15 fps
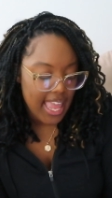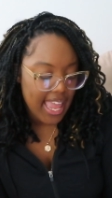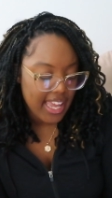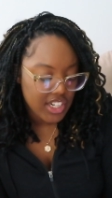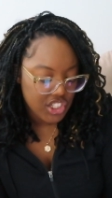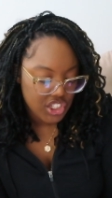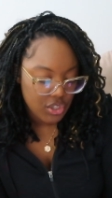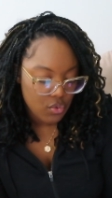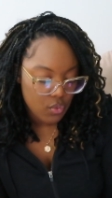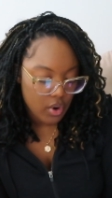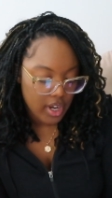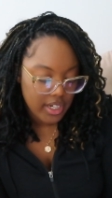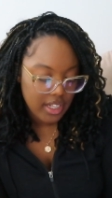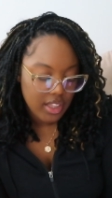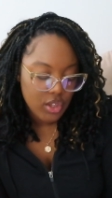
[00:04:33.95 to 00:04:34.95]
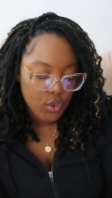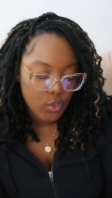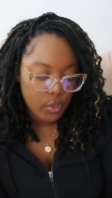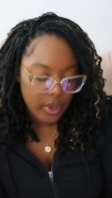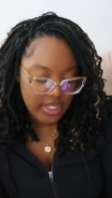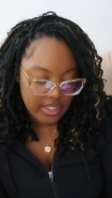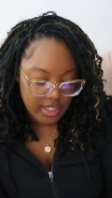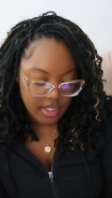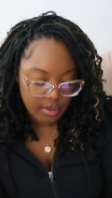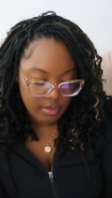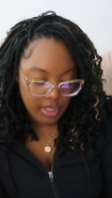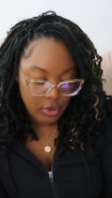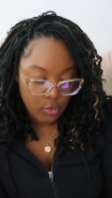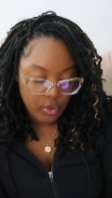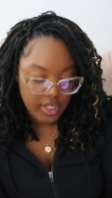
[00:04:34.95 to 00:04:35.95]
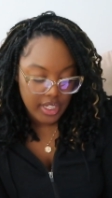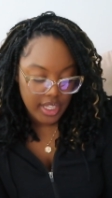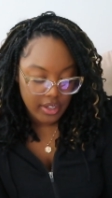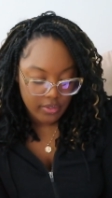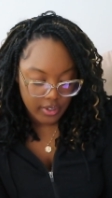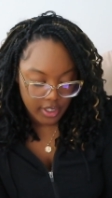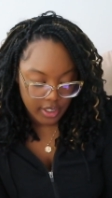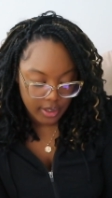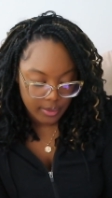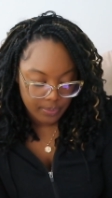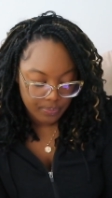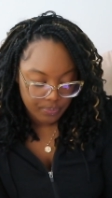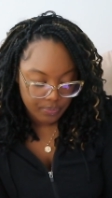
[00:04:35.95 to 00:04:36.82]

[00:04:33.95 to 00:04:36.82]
and she wanted the wisdom it would give her.